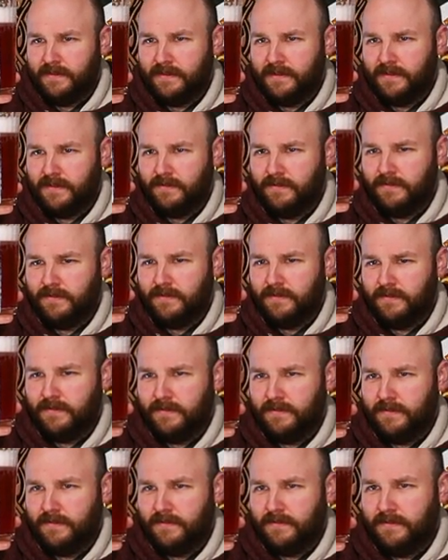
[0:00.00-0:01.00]
Although
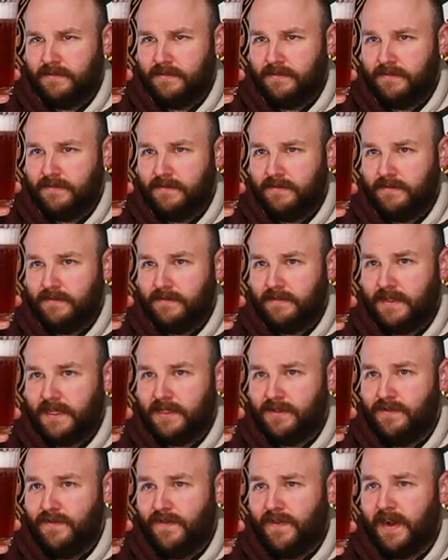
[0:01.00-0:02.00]
I
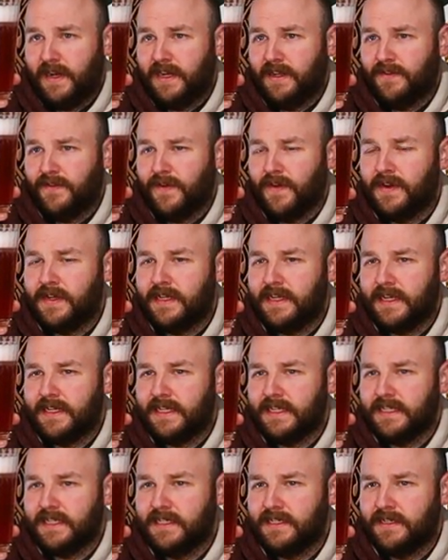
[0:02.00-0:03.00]
do find it funny that
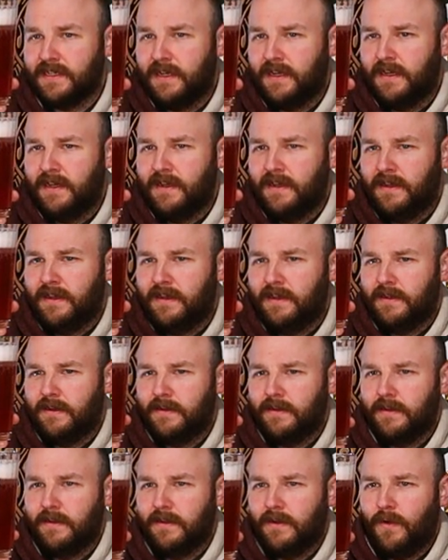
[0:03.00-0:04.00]
this is
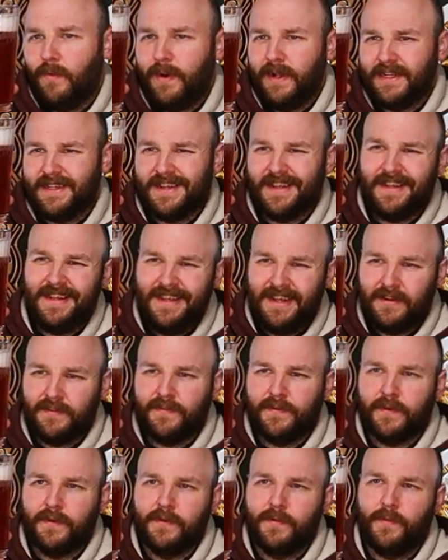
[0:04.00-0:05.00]
quite clear
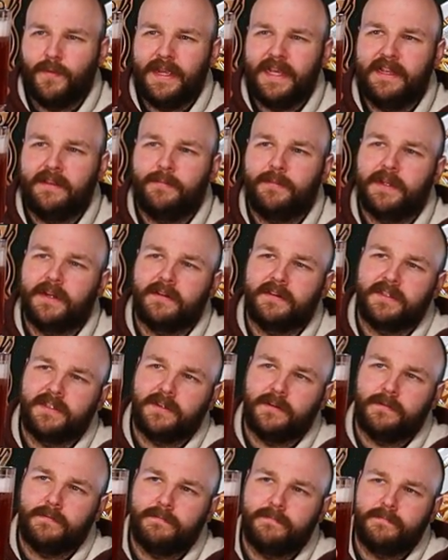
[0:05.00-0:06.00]
for a wheat beer.
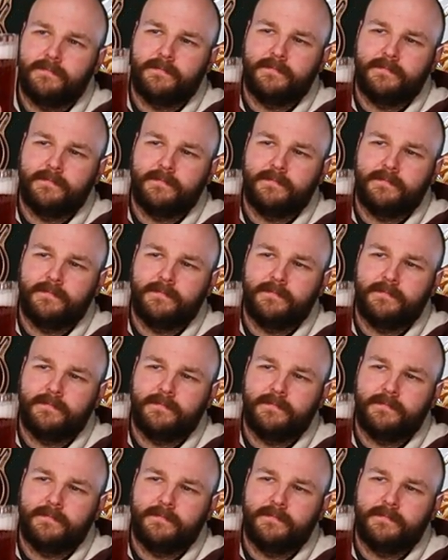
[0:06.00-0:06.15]
So